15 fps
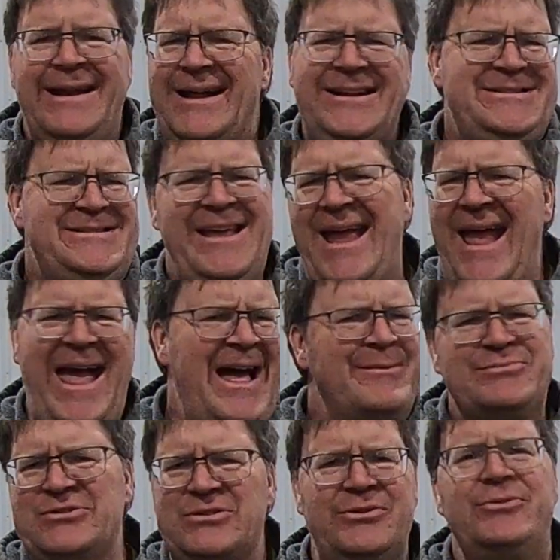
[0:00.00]
I'd say
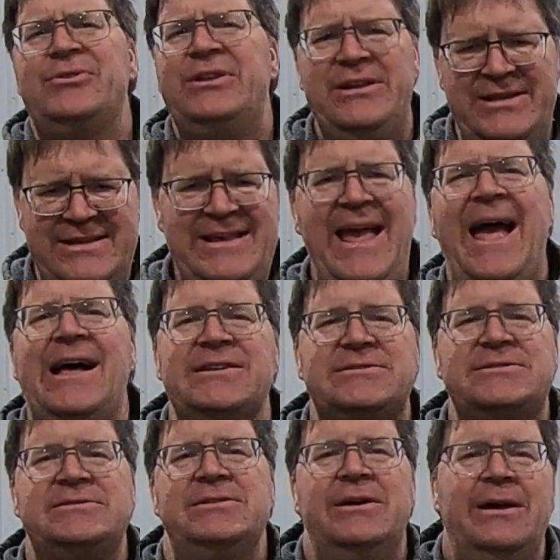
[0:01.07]
absolutely
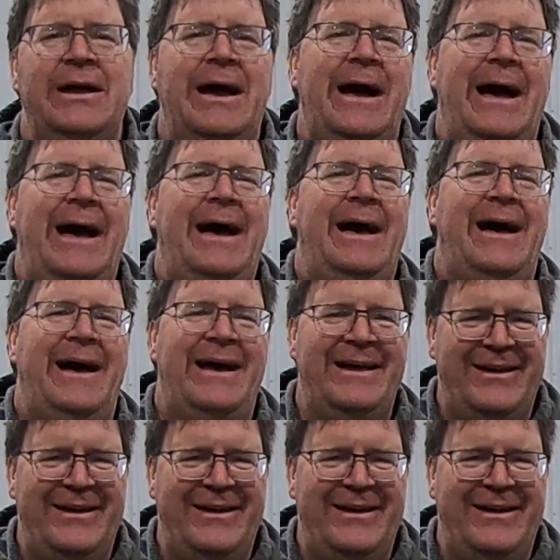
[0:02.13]
yes. Uh,